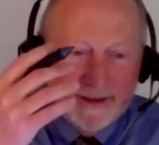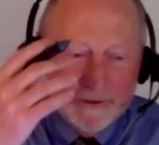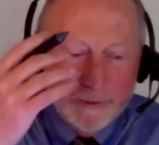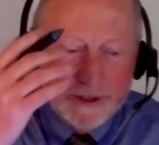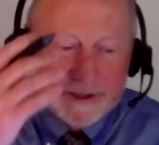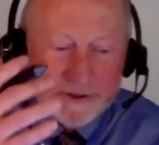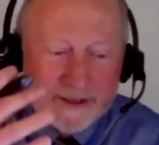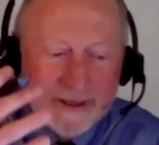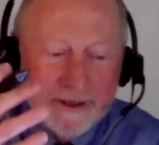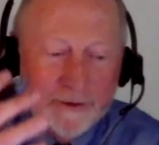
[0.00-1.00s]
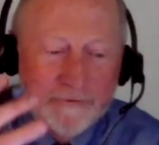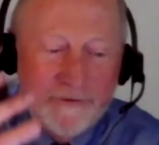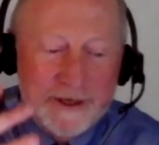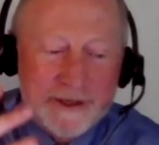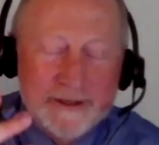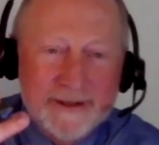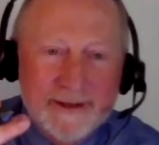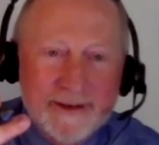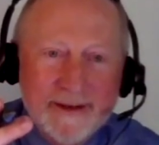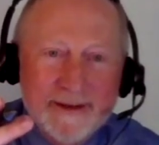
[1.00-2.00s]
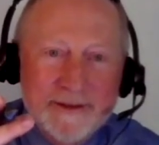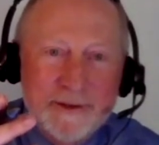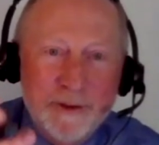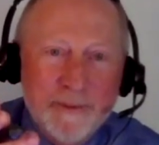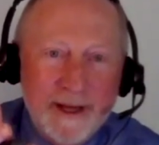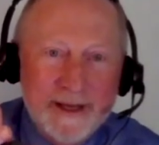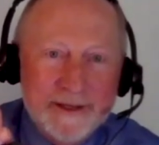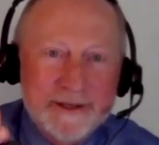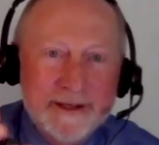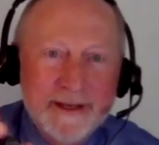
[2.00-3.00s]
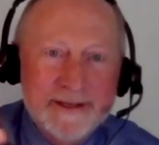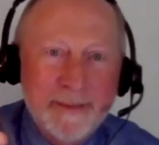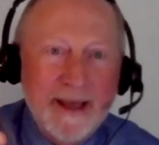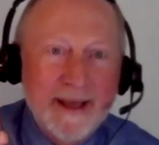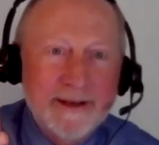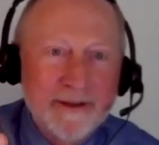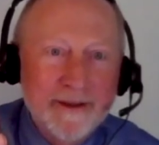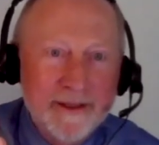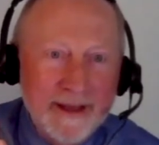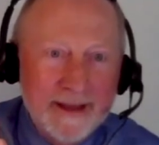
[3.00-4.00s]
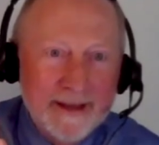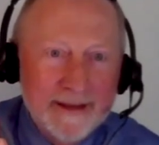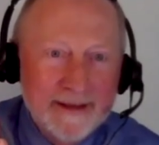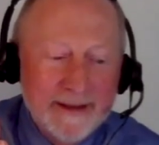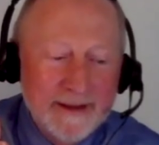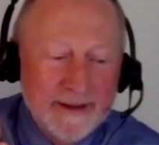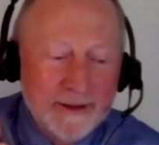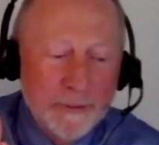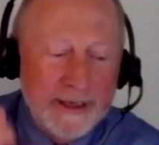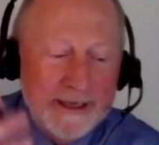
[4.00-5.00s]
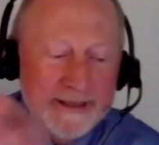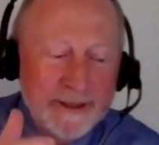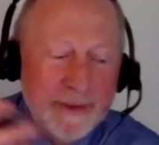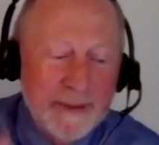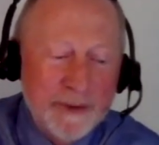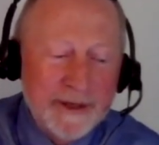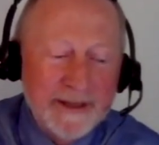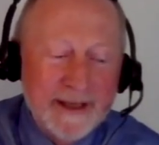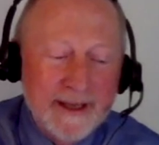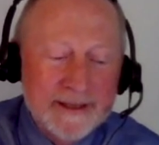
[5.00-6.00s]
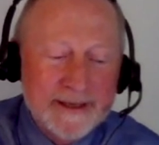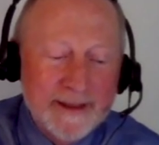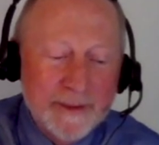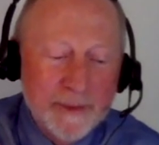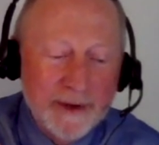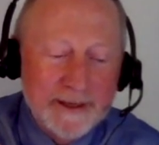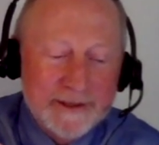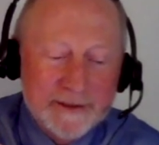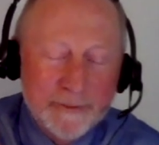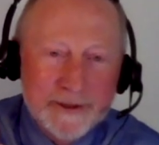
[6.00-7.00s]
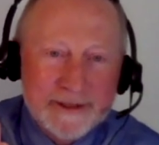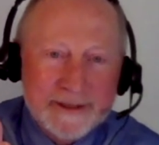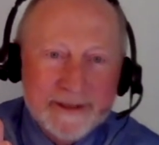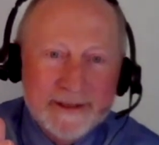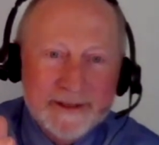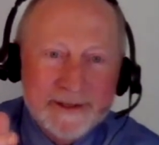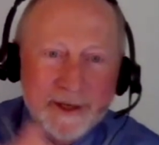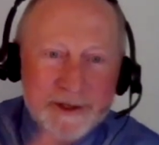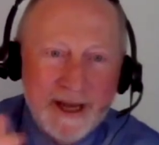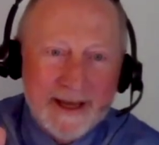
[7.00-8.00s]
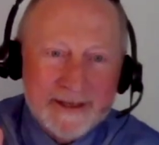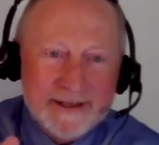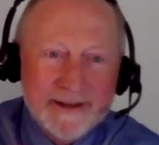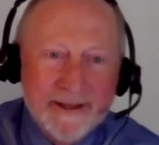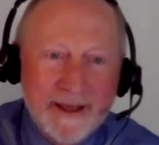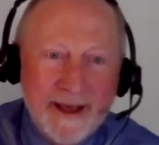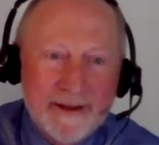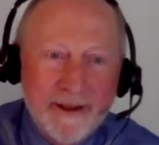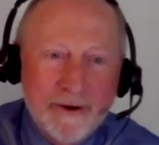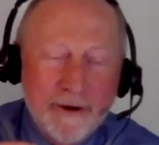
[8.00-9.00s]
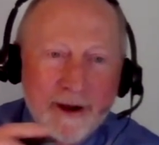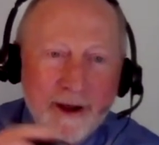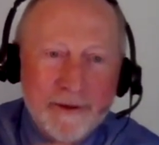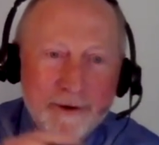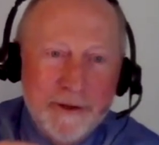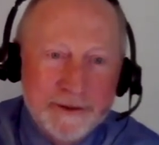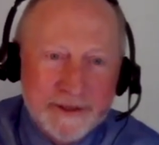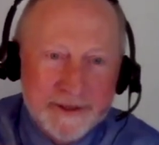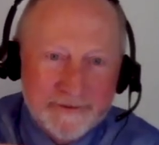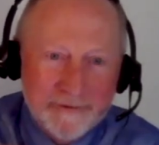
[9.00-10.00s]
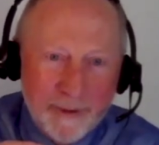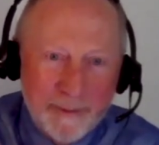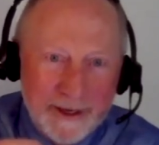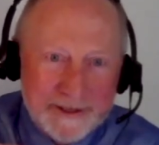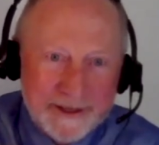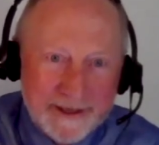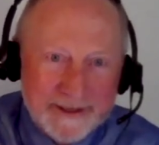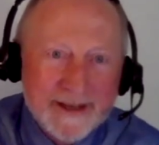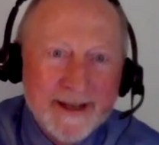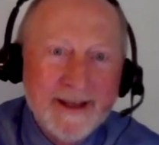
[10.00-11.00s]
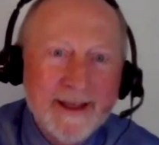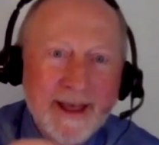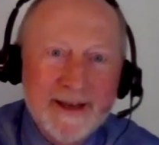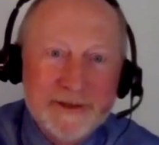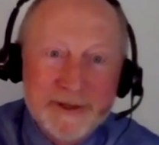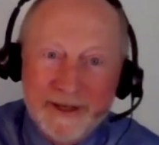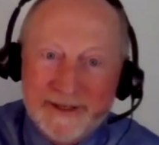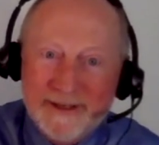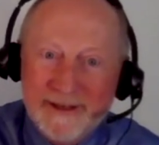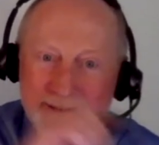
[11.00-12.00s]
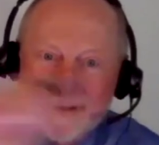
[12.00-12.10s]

restricting your vision too much is a bad thing. What he did by putting the kids on the bridge was suggest that there are other uses for bridges than just